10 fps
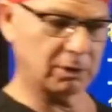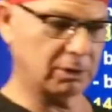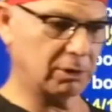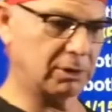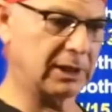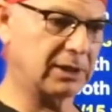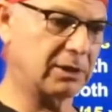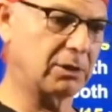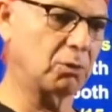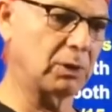she
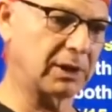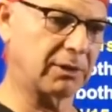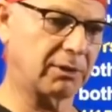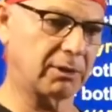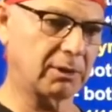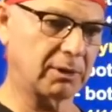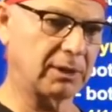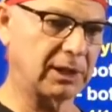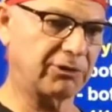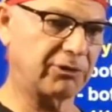eventually has
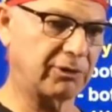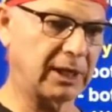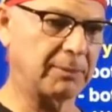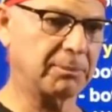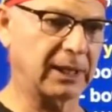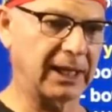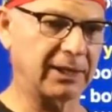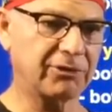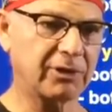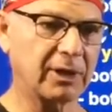plastic
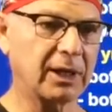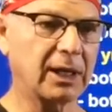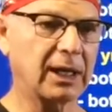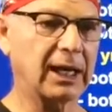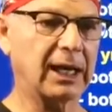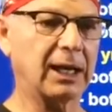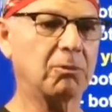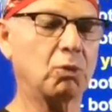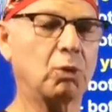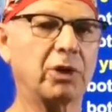surgery to the
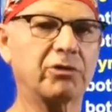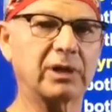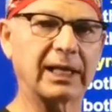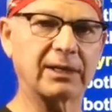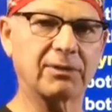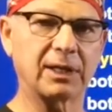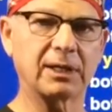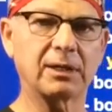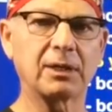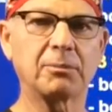scars, and
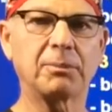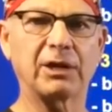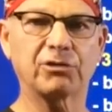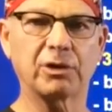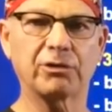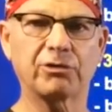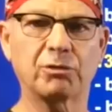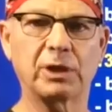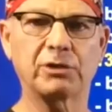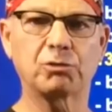here she is next to her
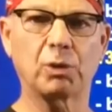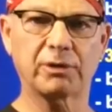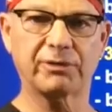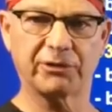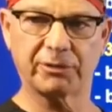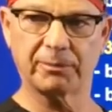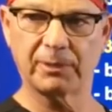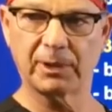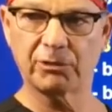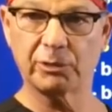friends. I mean,
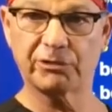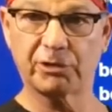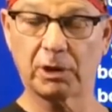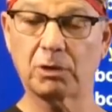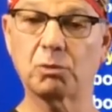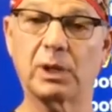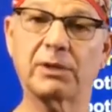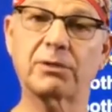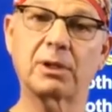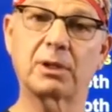normal height compared
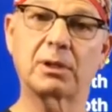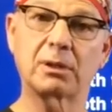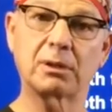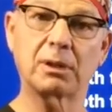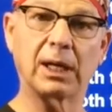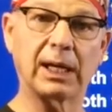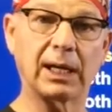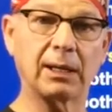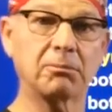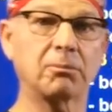to all her
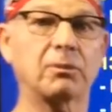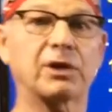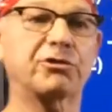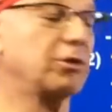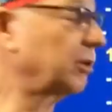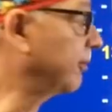peers. And